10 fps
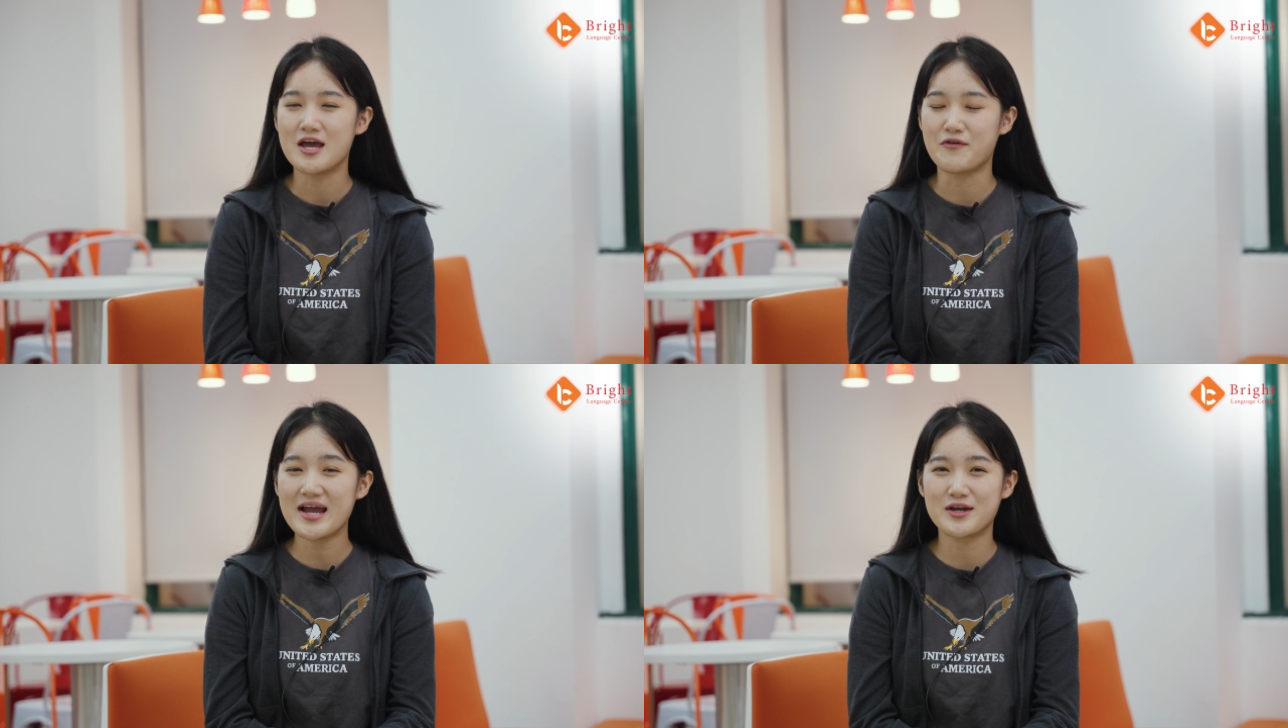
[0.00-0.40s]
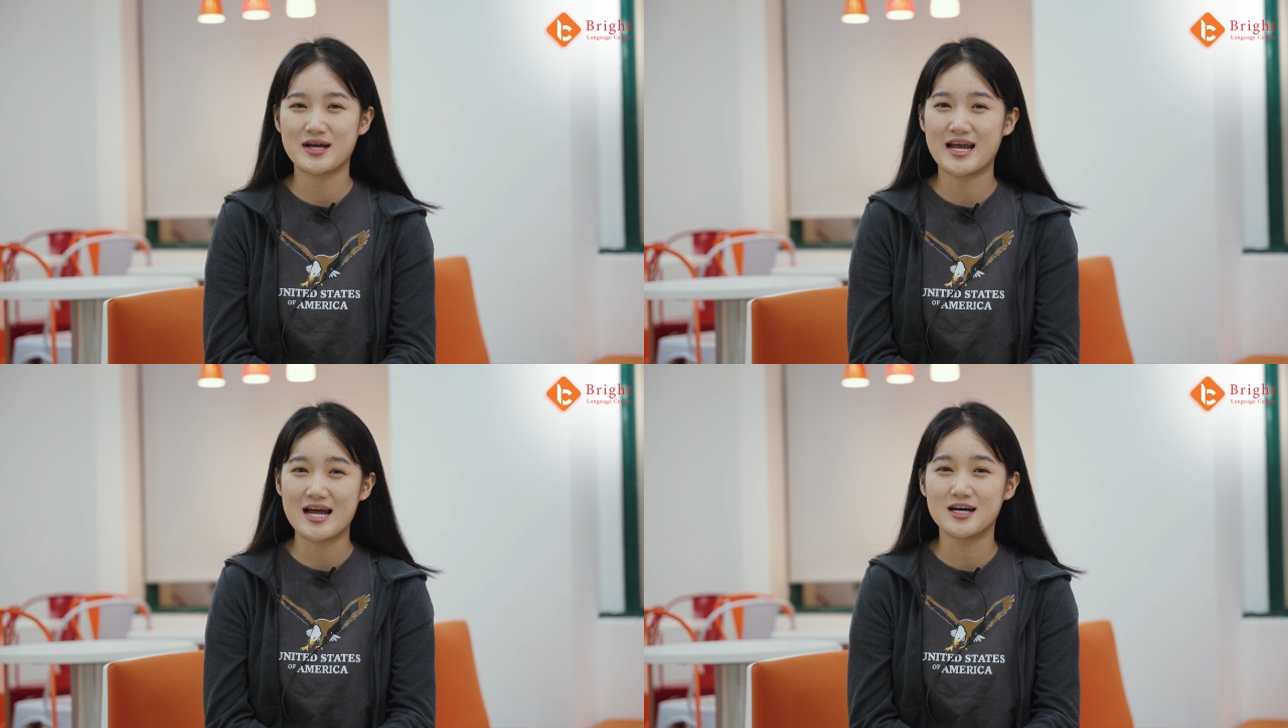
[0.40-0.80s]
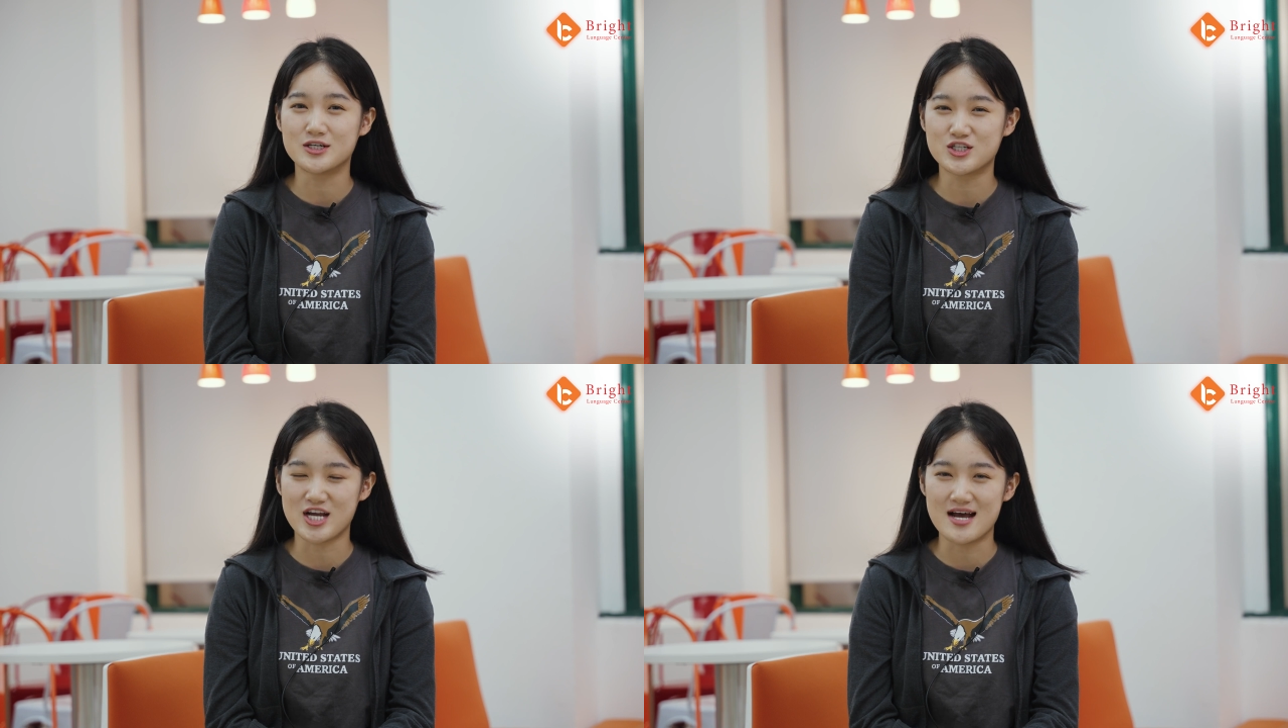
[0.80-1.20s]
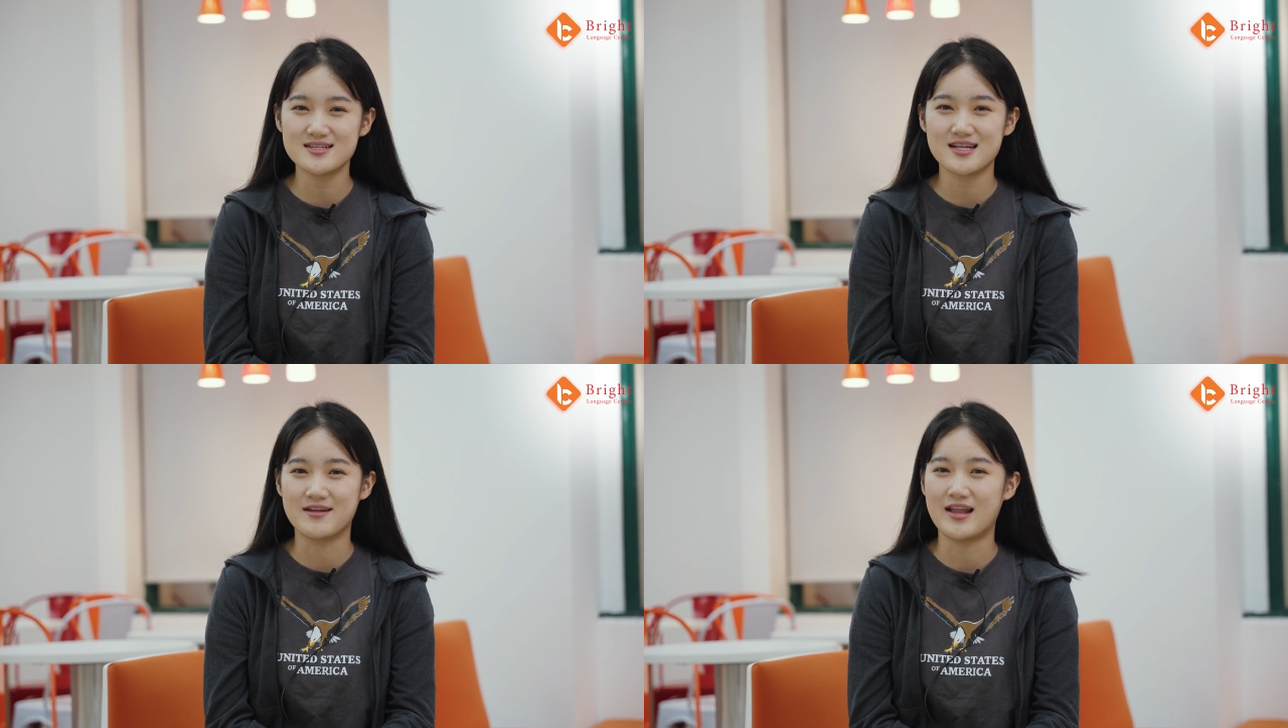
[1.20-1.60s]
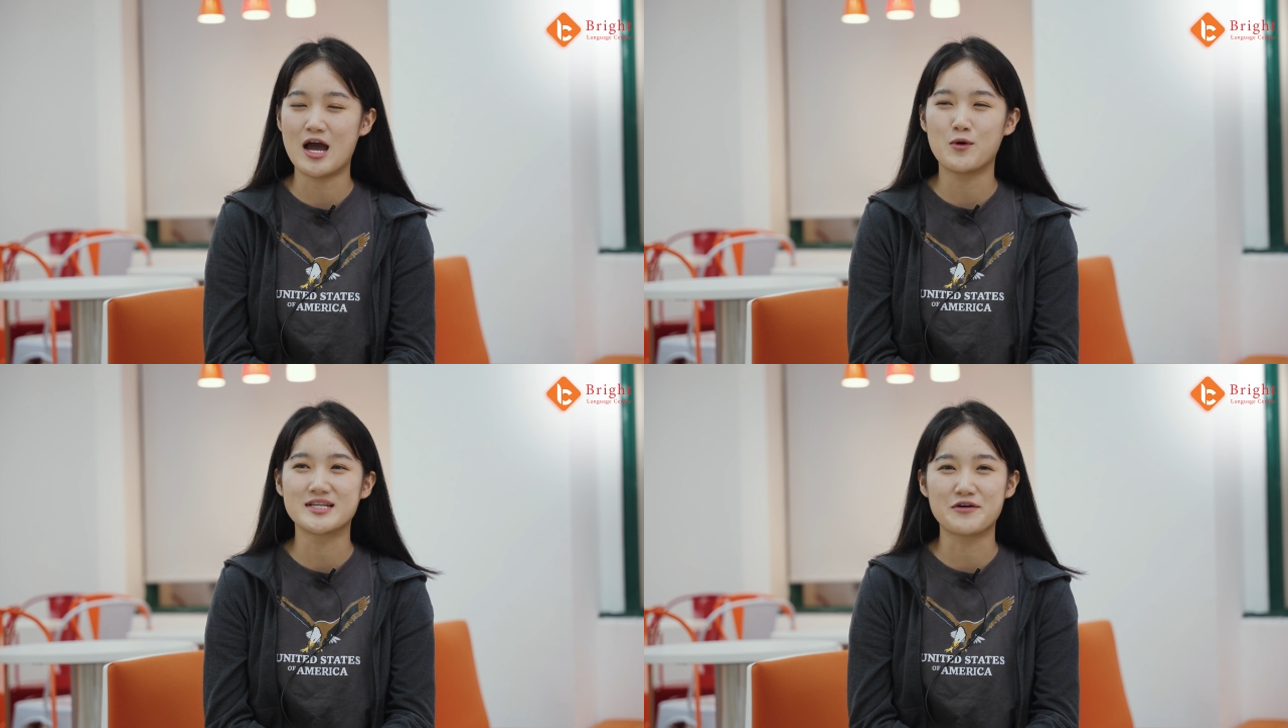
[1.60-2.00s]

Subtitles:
if I get a chance, and I will